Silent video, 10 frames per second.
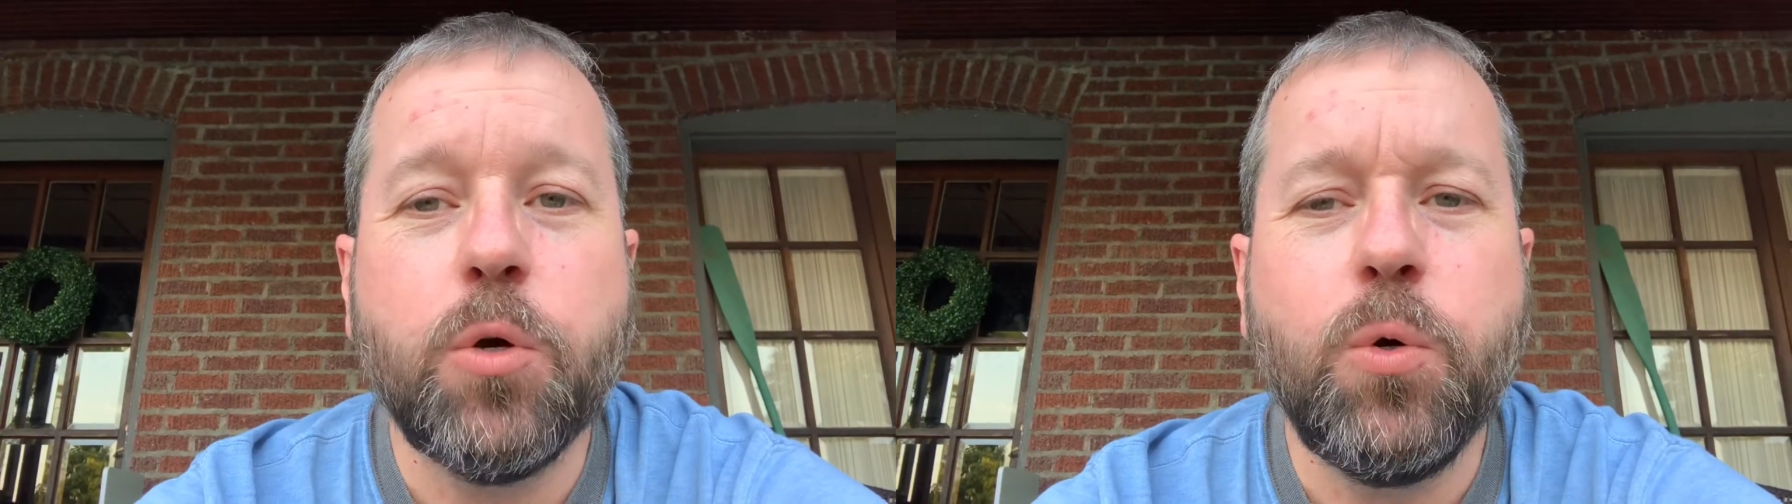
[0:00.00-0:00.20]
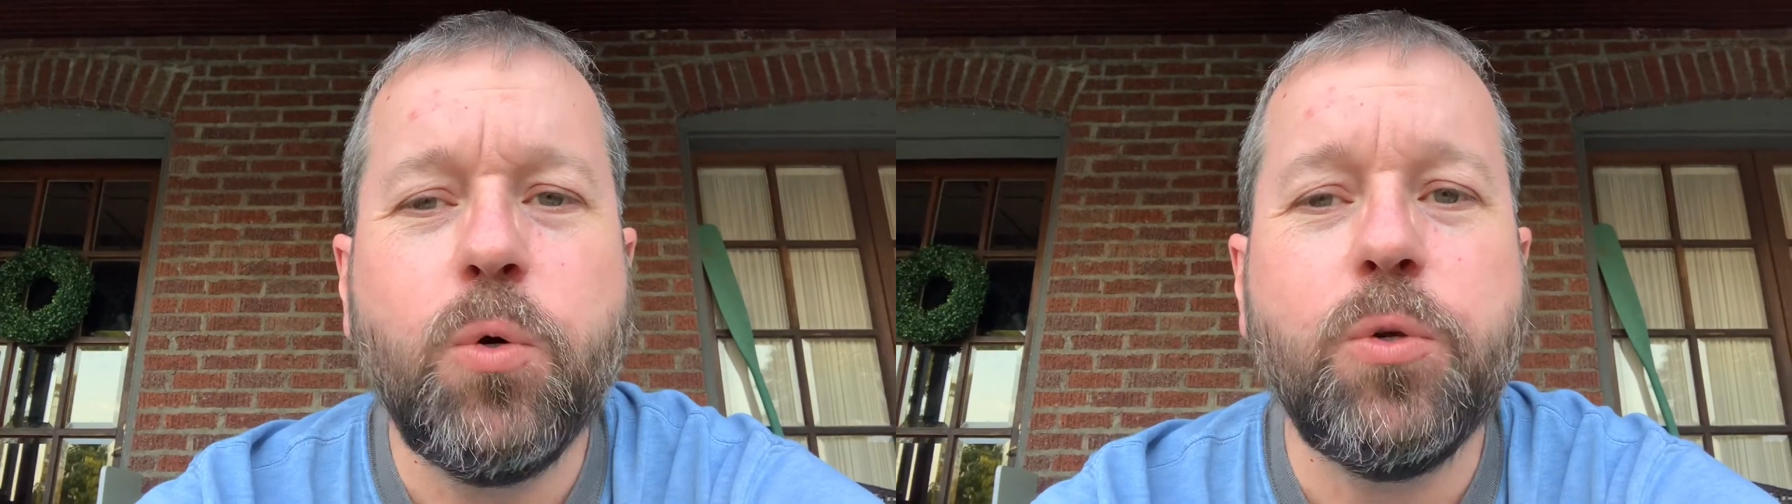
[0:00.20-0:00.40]

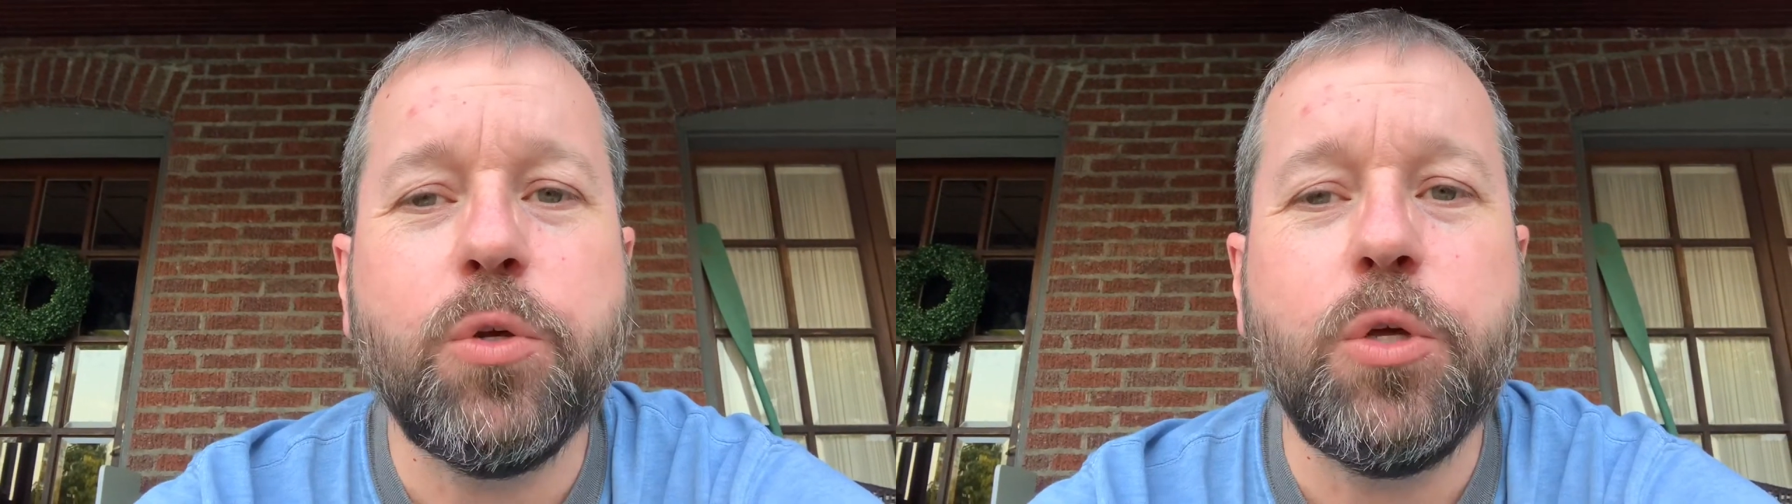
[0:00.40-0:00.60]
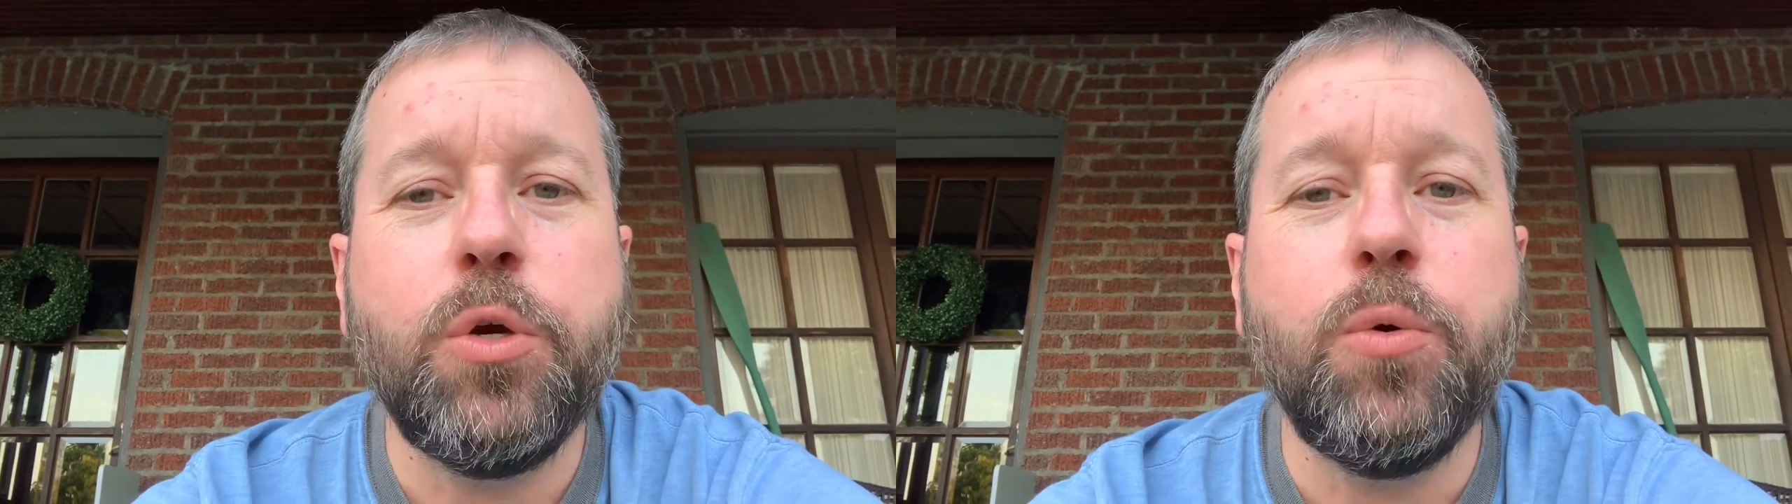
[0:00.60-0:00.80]
Who
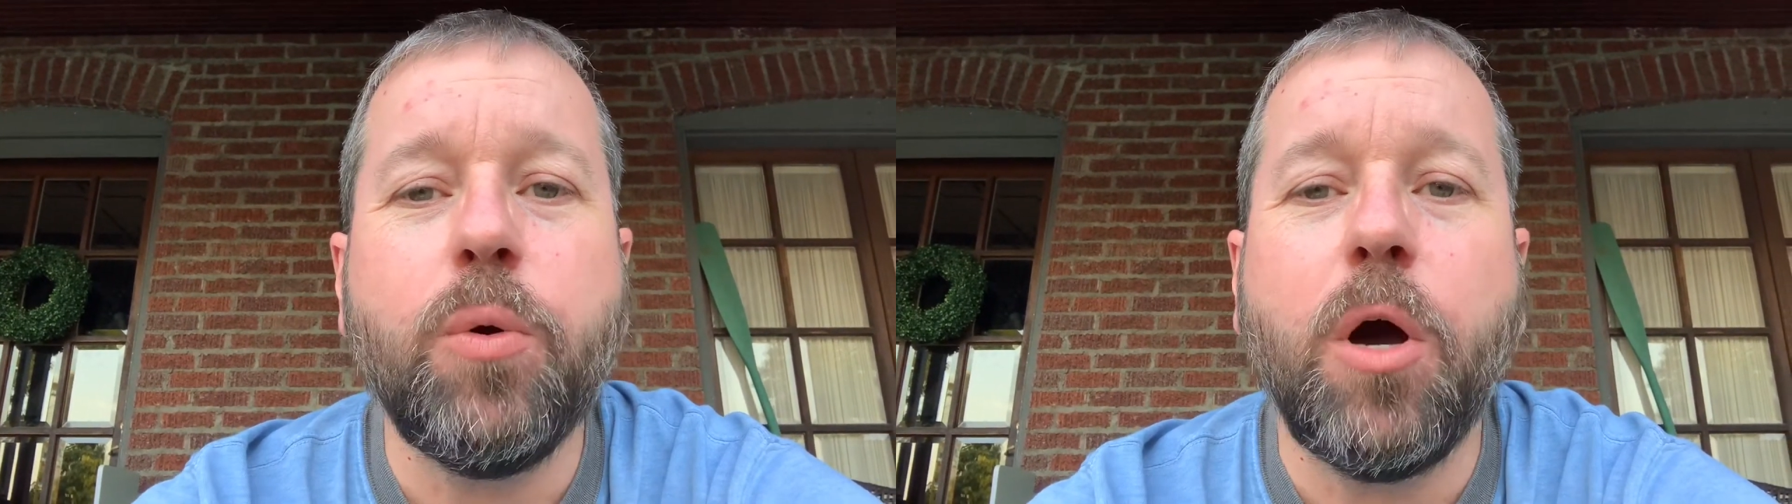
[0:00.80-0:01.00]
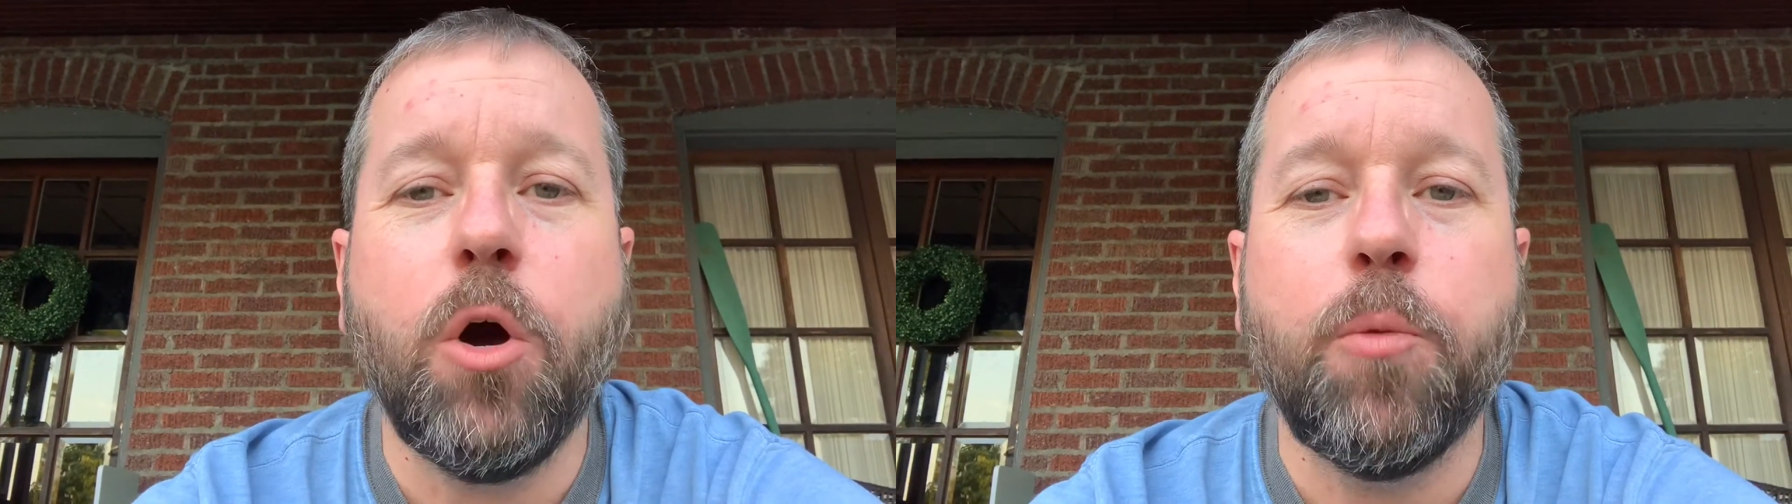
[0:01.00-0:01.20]
do
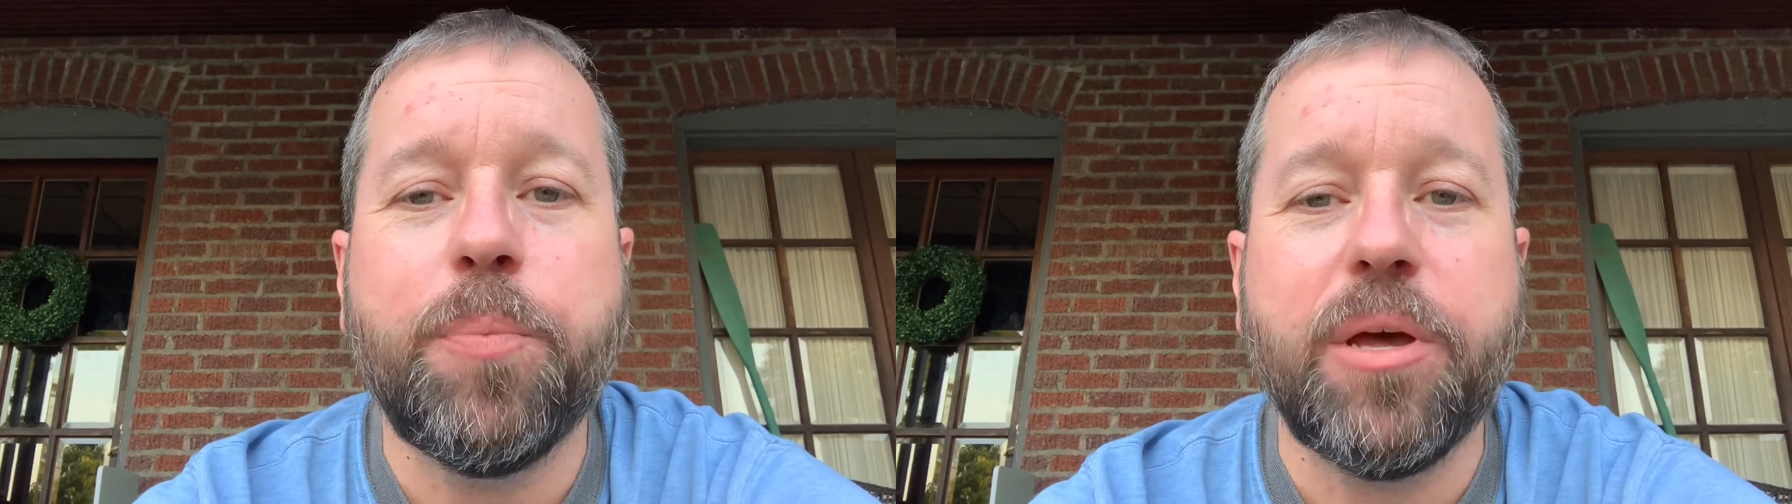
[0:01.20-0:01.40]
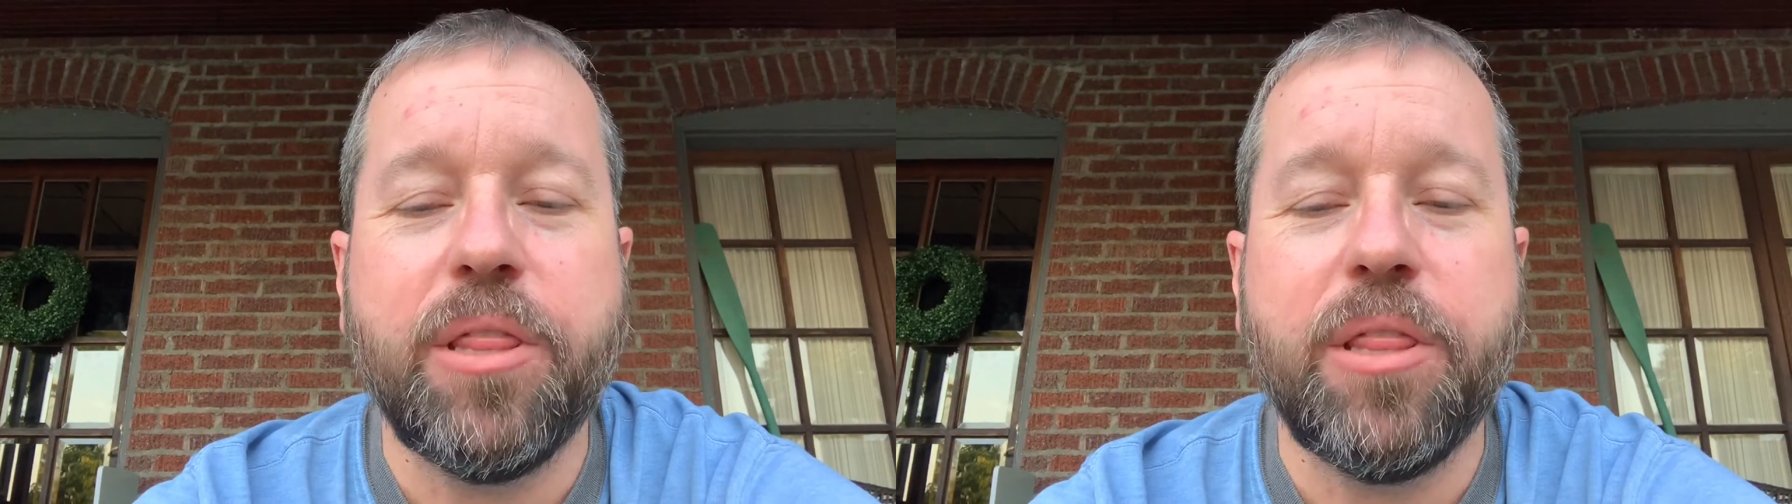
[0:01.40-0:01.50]
you hope